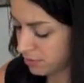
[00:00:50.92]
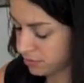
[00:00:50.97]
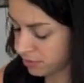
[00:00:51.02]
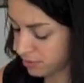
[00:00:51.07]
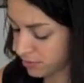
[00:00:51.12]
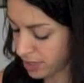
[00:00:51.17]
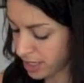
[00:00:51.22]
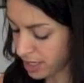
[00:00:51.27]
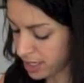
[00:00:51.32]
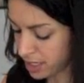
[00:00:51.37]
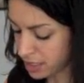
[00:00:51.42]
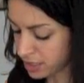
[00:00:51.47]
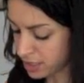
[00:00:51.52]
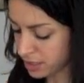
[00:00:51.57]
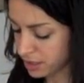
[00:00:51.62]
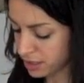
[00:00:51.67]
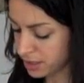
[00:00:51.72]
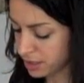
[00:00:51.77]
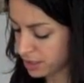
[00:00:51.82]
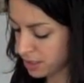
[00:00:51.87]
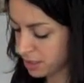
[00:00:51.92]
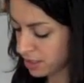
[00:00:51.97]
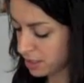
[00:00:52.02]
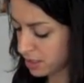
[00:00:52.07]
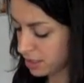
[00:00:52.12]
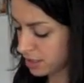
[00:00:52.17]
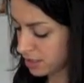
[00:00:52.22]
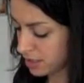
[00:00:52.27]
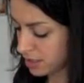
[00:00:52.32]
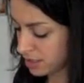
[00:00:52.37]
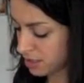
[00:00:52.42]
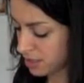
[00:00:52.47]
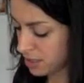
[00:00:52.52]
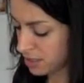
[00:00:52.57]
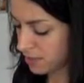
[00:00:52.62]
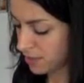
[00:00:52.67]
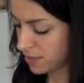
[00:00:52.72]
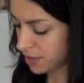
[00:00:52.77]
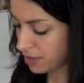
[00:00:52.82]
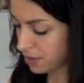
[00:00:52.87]
Right, so
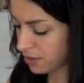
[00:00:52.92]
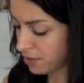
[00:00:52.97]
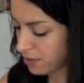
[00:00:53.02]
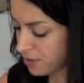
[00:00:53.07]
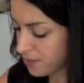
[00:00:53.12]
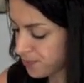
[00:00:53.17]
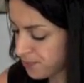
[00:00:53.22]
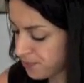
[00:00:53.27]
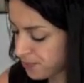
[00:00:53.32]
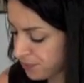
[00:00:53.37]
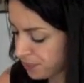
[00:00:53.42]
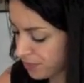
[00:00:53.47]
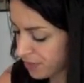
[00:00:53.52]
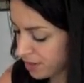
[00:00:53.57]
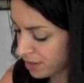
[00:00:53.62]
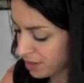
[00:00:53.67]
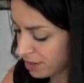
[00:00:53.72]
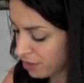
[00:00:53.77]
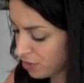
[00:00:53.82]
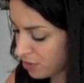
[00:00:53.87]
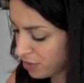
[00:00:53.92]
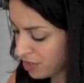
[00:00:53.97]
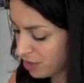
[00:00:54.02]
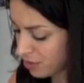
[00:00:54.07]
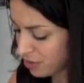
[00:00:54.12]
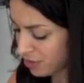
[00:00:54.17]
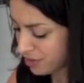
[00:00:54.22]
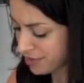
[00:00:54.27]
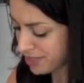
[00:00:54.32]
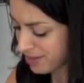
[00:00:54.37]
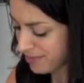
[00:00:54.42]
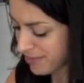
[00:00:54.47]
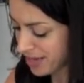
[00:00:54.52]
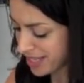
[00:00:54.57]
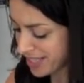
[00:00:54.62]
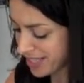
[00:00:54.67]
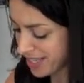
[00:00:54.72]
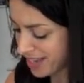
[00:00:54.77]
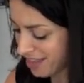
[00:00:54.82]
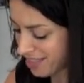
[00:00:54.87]
here we go. Coconut oil is
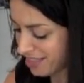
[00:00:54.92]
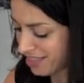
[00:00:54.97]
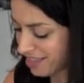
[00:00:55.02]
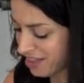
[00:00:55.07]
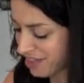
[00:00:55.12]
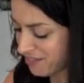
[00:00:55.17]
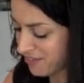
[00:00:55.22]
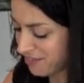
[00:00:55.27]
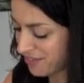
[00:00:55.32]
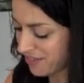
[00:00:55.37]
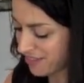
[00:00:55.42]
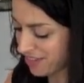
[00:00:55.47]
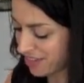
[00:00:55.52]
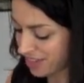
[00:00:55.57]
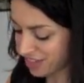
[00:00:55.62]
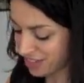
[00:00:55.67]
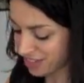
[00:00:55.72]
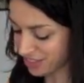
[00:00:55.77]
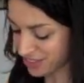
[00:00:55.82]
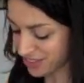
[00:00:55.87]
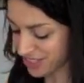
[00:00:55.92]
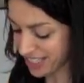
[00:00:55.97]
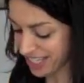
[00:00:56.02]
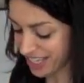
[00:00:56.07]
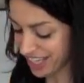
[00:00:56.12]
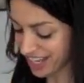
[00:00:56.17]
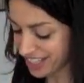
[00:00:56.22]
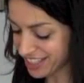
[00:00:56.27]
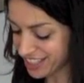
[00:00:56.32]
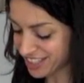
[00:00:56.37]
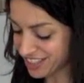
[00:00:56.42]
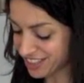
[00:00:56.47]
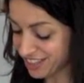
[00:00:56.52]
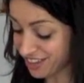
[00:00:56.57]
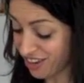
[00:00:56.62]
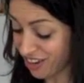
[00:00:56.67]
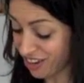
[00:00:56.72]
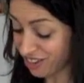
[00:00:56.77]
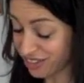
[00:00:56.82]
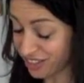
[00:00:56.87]
amazing. I love using it. It's
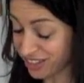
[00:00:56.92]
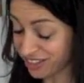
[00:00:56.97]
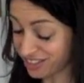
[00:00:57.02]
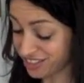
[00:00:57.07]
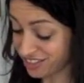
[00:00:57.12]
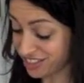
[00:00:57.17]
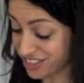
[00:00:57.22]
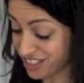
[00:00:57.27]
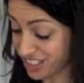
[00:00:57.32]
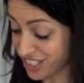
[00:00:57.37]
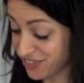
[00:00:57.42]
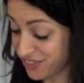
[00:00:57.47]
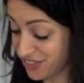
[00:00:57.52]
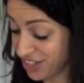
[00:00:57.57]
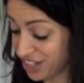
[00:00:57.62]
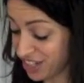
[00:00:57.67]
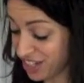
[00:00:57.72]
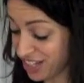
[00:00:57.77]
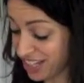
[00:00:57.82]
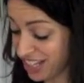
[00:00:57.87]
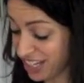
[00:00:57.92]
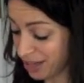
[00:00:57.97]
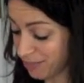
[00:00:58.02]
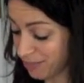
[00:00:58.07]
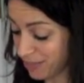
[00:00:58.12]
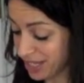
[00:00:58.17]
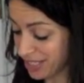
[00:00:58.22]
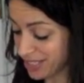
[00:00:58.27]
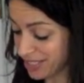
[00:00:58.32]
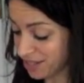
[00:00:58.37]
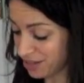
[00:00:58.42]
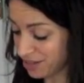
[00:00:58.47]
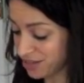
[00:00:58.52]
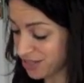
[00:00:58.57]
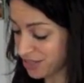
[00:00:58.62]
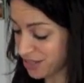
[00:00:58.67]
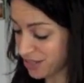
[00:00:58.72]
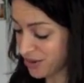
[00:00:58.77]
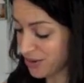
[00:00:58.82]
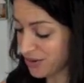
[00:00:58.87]
not only just for cooking, but it's
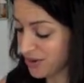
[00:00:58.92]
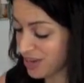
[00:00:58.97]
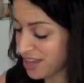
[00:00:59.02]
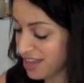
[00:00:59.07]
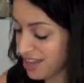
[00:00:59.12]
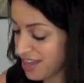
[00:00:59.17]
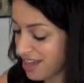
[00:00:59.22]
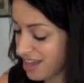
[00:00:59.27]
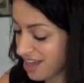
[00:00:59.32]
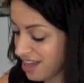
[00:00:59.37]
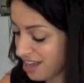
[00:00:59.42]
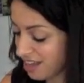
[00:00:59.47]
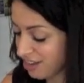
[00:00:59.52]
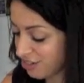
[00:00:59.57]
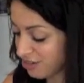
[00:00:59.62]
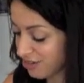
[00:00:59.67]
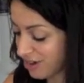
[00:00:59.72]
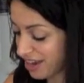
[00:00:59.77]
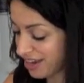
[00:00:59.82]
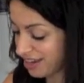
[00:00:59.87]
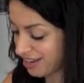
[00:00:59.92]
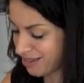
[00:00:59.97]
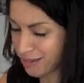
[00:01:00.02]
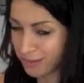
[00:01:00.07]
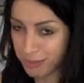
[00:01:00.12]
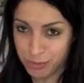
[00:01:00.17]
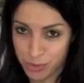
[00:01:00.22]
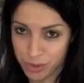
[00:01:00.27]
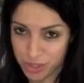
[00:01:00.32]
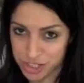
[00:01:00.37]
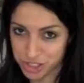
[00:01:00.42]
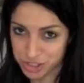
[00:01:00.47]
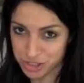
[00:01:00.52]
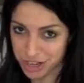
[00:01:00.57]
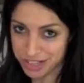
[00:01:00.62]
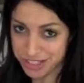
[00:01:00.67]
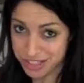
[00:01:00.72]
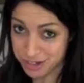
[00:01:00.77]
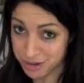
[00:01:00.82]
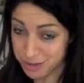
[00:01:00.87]
also a great
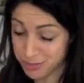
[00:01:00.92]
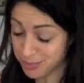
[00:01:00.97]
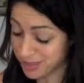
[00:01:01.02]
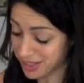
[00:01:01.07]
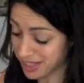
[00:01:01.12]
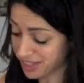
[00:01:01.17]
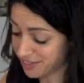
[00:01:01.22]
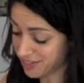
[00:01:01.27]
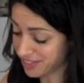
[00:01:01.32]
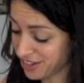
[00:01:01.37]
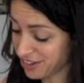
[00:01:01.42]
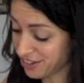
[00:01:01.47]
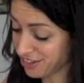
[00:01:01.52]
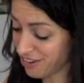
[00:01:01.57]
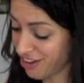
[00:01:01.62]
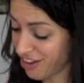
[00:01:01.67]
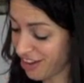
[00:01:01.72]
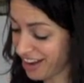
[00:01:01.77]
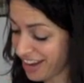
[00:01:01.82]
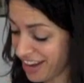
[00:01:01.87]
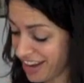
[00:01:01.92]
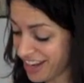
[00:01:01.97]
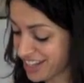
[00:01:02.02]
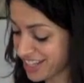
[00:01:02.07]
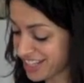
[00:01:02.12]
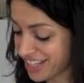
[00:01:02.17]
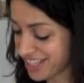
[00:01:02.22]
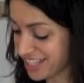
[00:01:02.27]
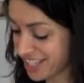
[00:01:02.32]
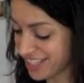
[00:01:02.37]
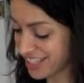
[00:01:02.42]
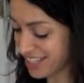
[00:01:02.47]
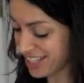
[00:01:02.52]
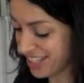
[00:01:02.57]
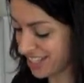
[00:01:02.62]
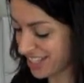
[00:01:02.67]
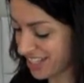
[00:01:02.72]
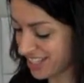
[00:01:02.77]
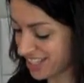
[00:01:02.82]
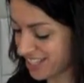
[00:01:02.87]
moisturizer, believe or not, and
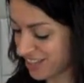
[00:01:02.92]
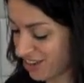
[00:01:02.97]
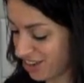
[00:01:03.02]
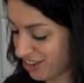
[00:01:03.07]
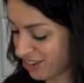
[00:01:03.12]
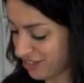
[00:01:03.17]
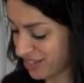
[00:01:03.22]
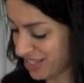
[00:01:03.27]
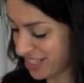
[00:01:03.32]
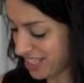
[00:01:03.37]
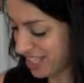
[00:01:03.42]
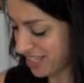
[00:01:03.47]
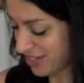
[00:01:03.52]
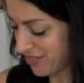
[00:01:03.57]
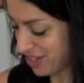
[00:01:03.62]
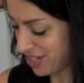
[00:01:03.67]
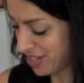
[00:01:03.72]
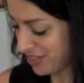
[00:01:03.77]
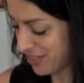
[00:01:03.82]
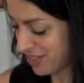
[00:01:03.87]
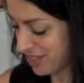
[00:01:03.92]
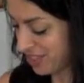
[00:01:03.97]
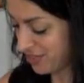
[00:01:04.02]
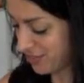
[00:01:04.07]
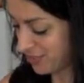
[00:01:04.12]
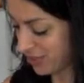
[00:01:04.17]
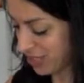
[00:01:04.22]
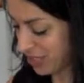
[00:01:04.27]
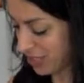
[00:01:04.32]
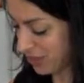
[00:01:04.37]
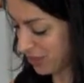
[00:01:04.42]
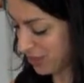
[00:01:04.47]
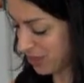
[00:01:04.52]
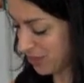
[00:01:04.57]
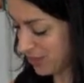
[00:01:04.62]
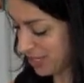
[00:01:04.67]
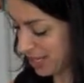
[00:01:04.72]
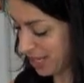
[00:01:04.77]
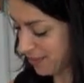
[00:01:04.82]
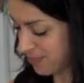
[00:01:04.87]
it's not greasy when you
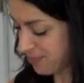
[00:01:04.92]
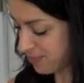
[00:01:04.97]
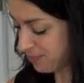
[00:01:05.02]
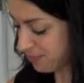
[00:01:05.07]
use it.